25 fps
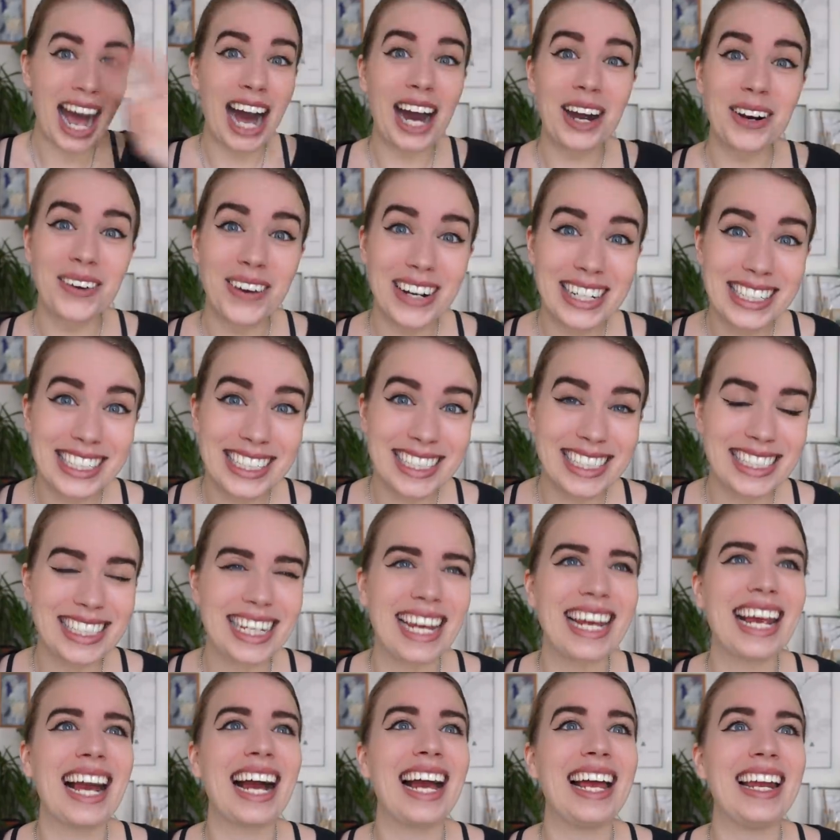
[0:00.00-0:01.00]
I wanted to
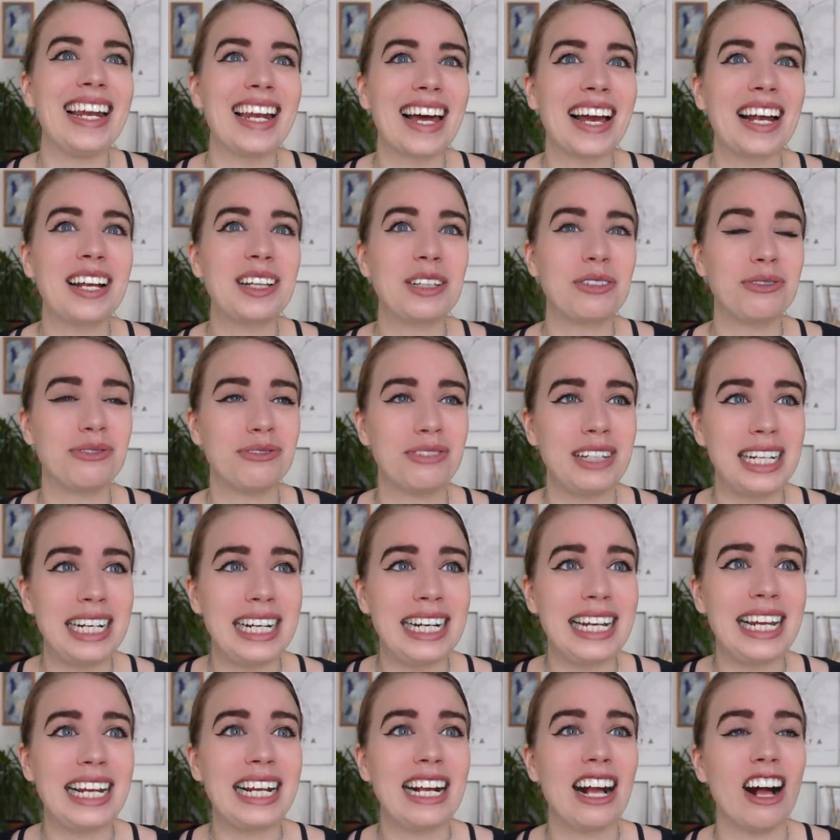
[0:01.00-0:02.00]
say I like the
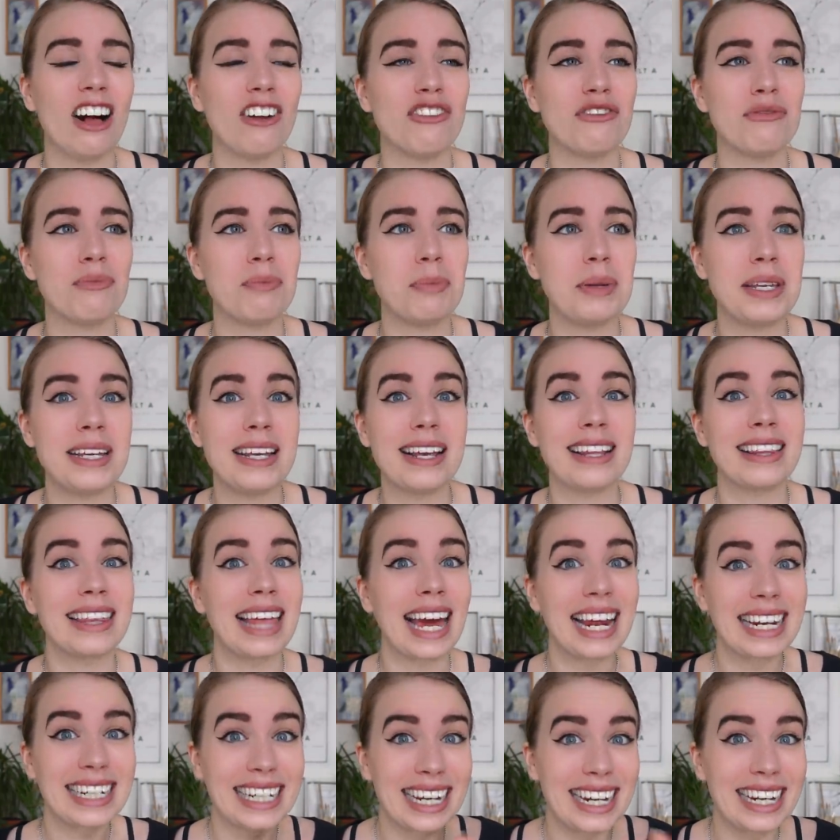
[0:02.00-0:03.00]
feeling of being
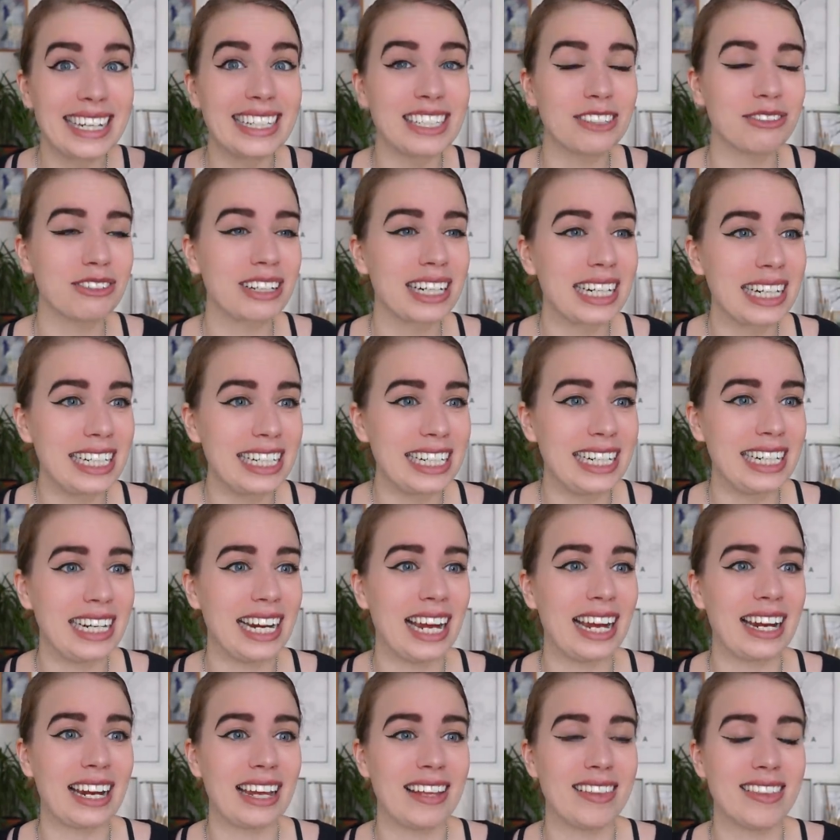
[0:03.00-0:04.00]
that kind of clean,
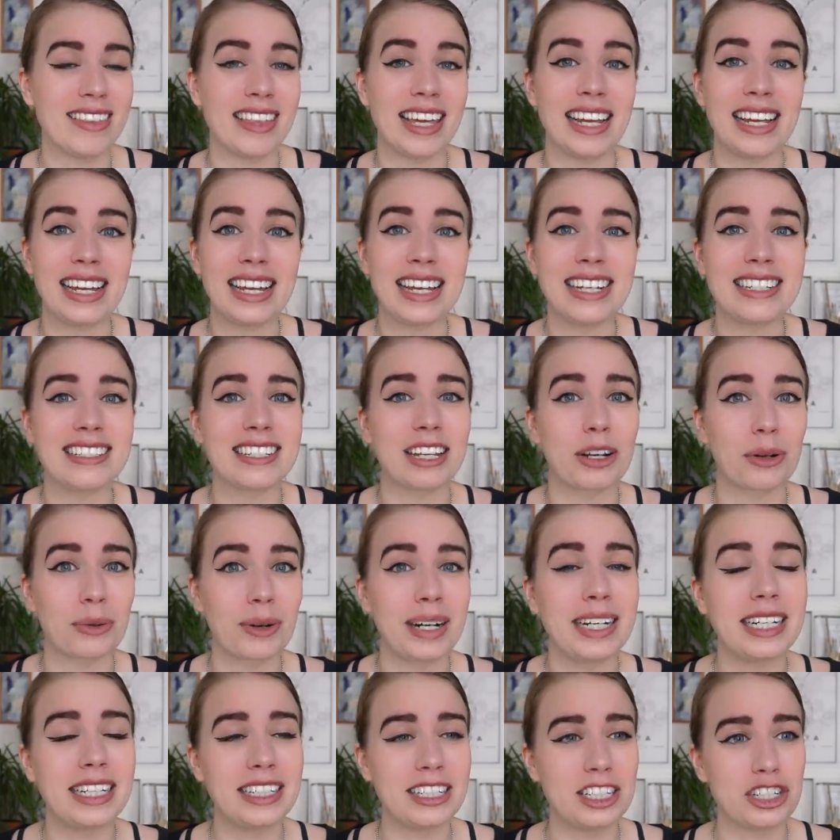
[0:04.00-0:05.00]
and I think it's a
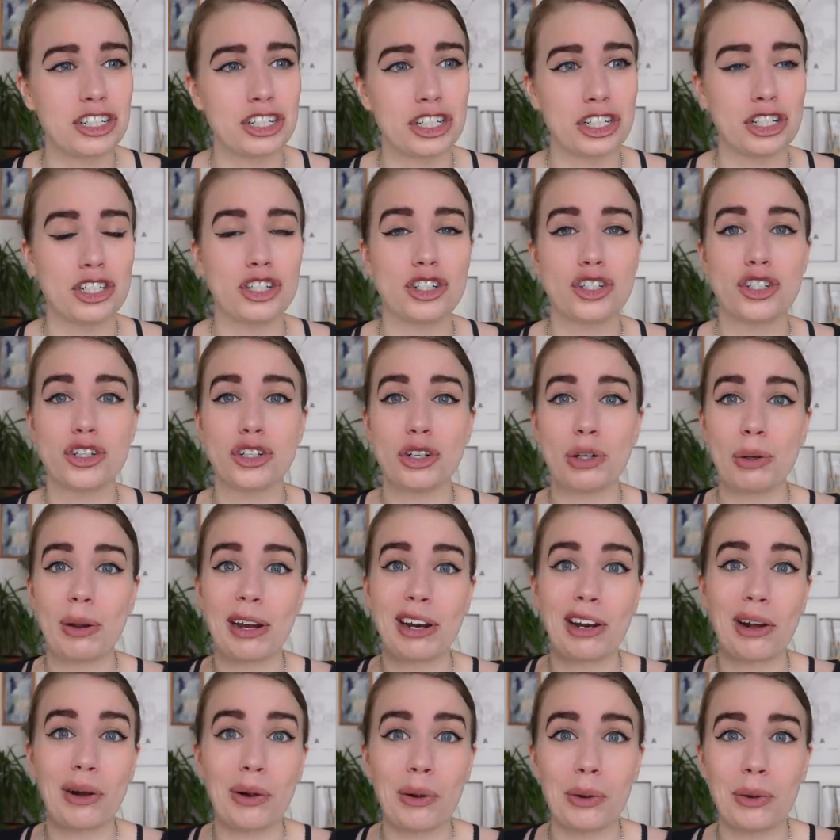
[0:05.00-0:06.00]
great addition to
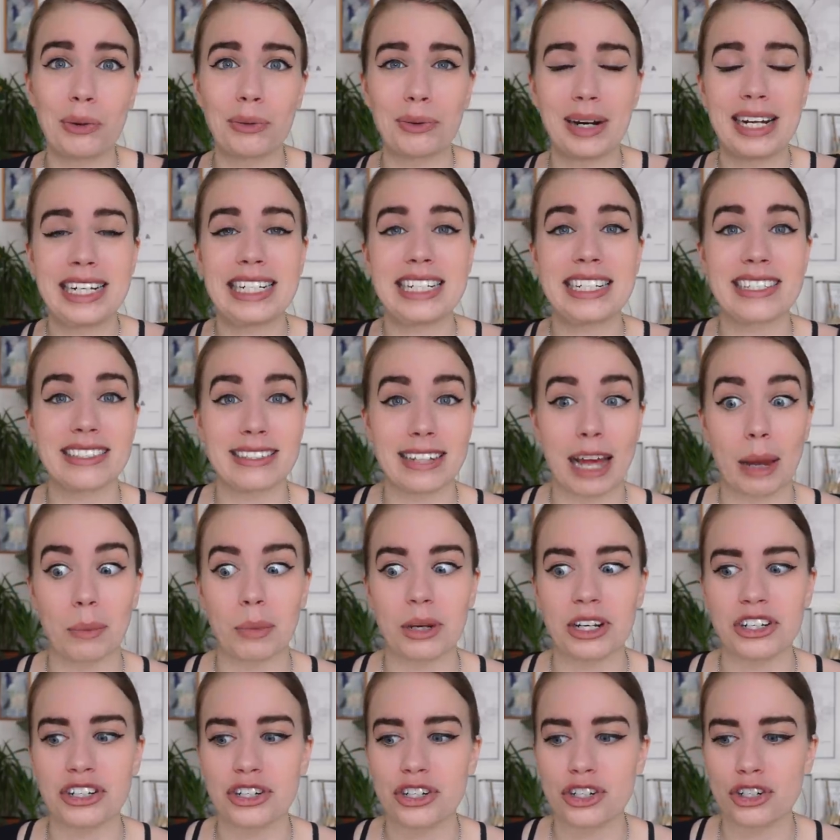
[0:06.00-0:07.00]
an already
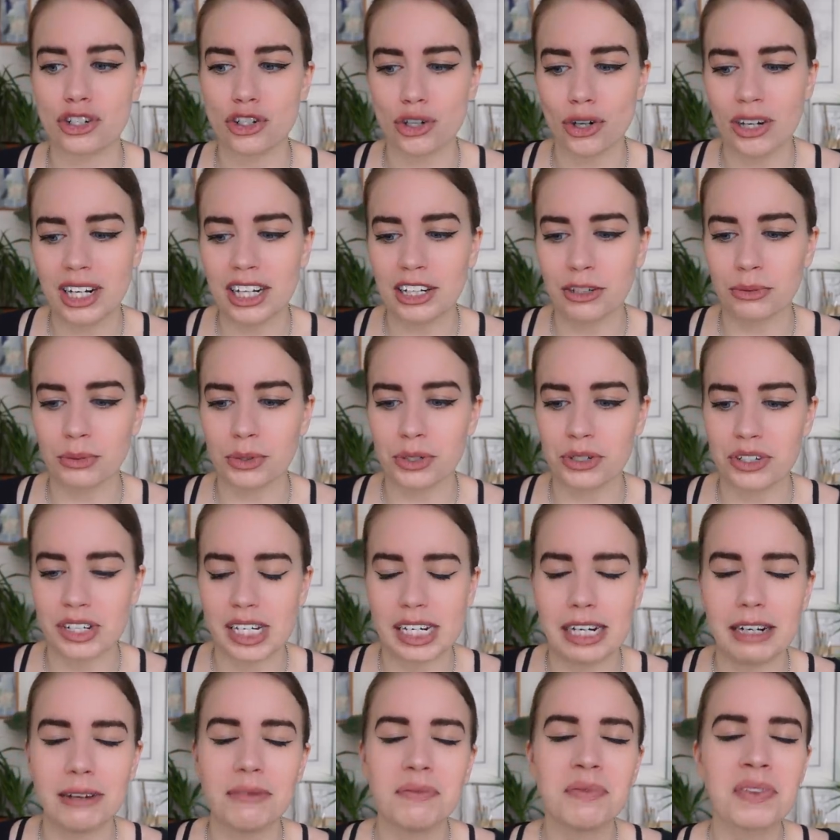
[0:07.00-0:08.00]
established toilet
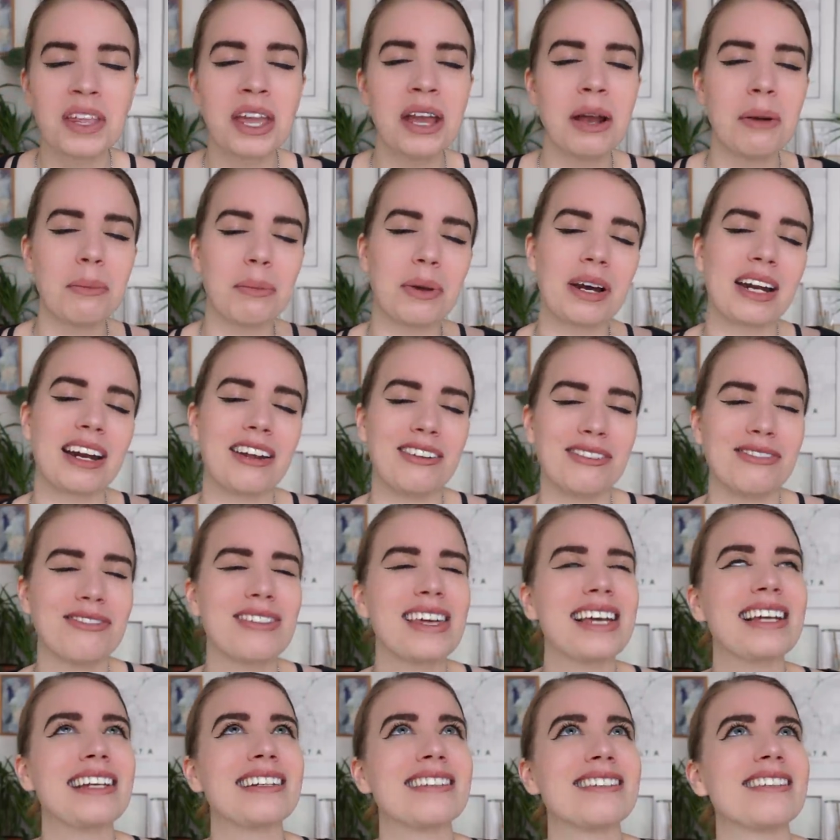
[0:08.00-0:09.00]
routine. But I
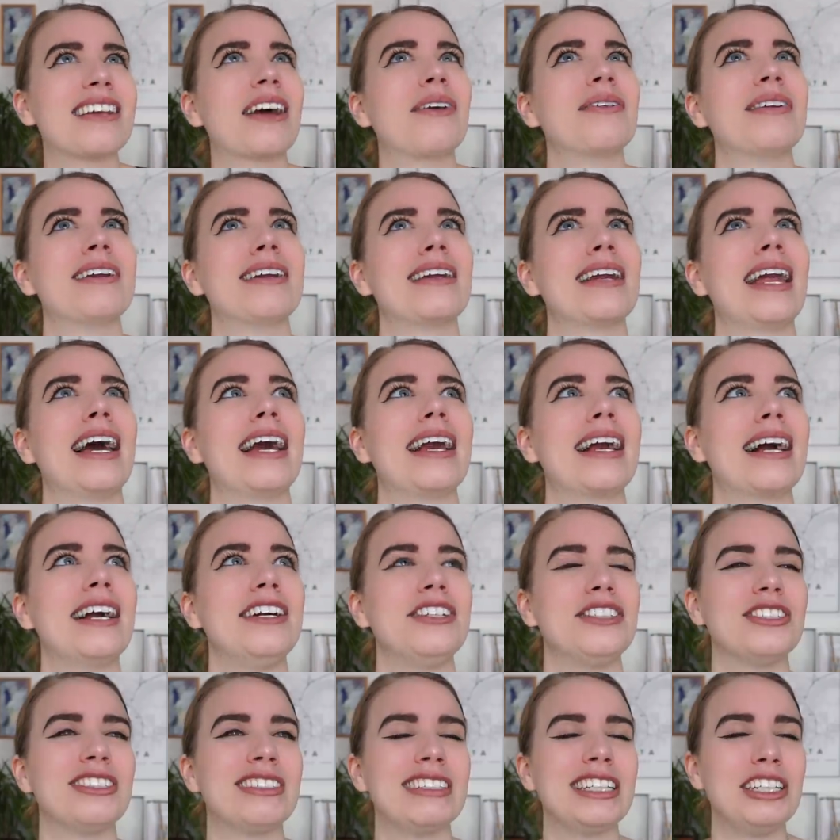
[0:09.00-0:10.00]
think it sounded like
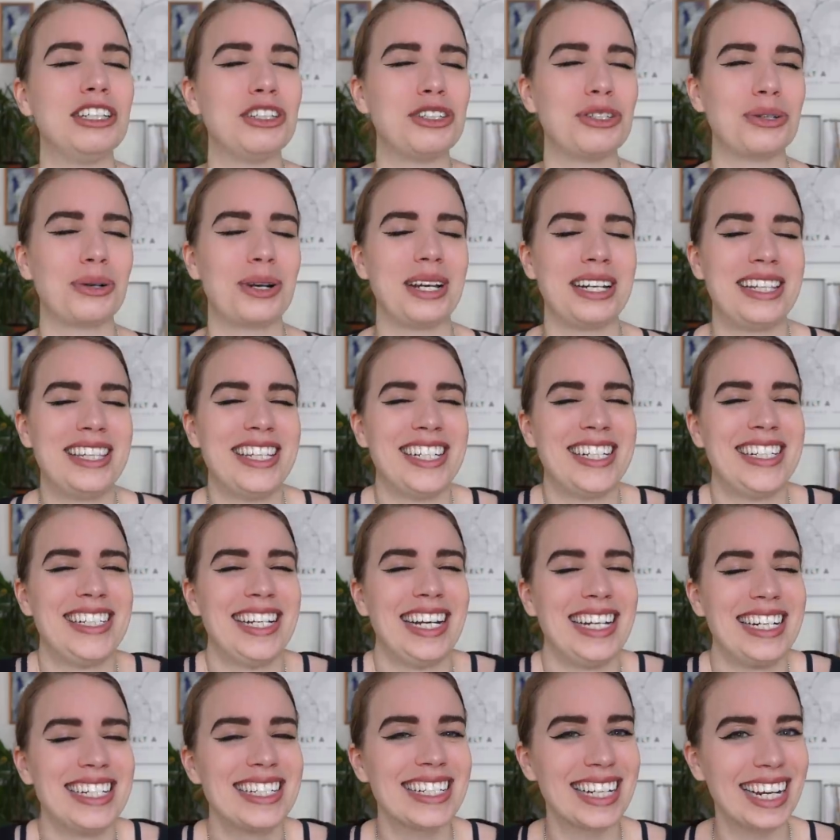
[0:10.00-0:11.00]
I just enjoyed the
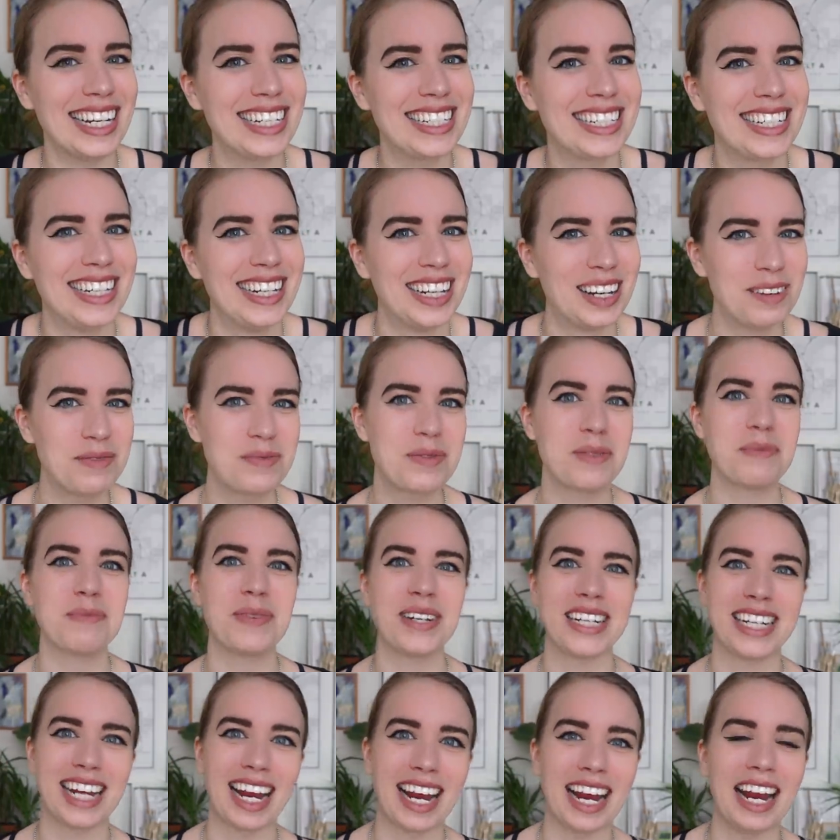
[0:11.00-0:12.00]
sensation of the
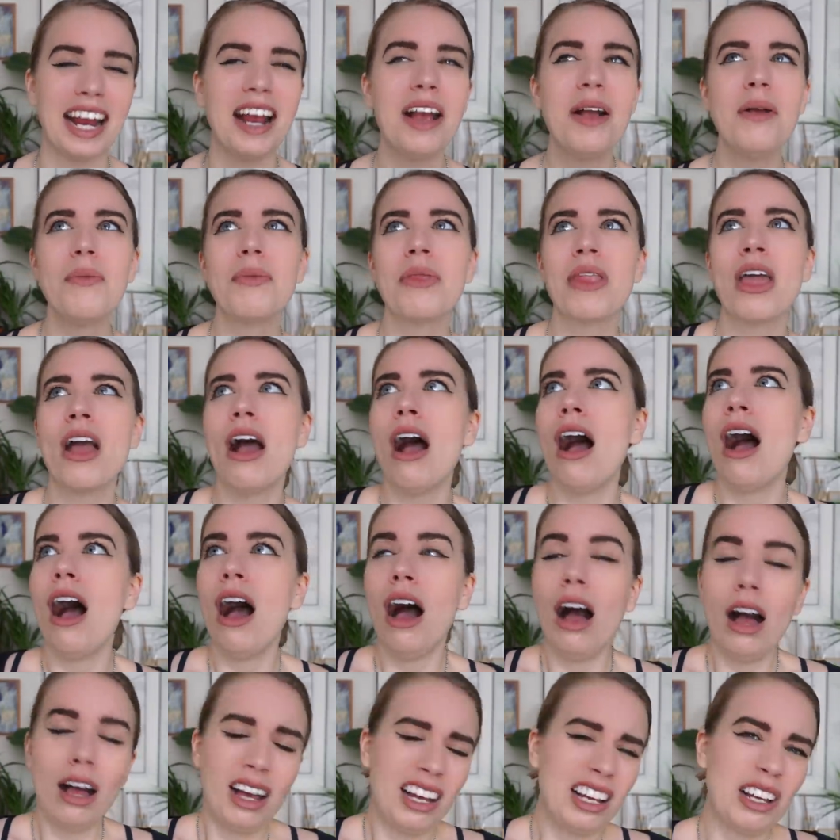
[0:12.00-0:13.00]
bidet,
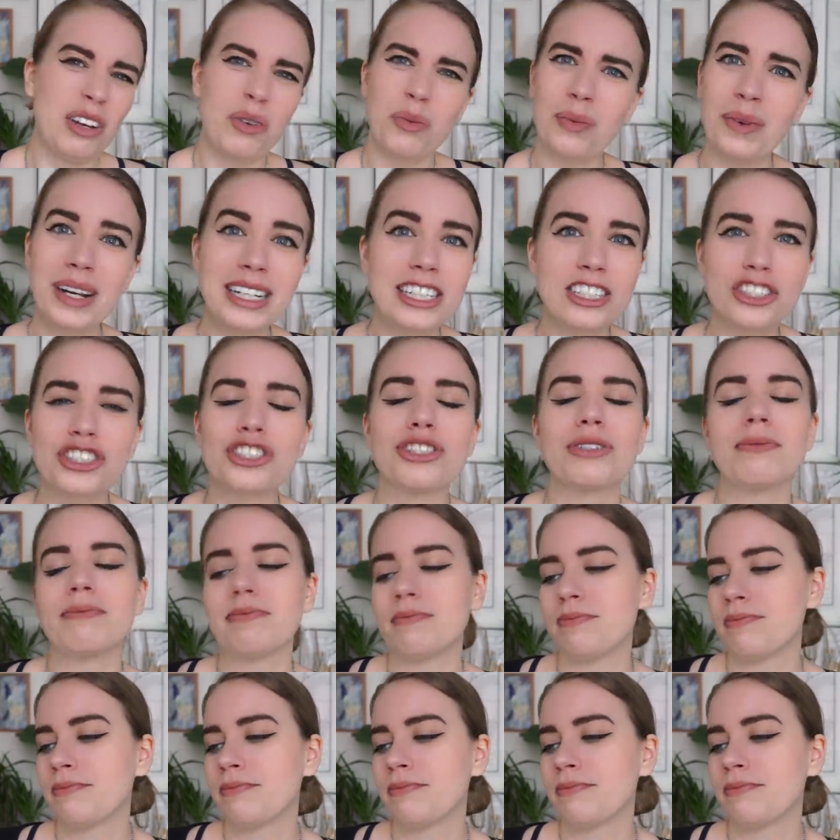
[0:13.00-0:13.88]
which is...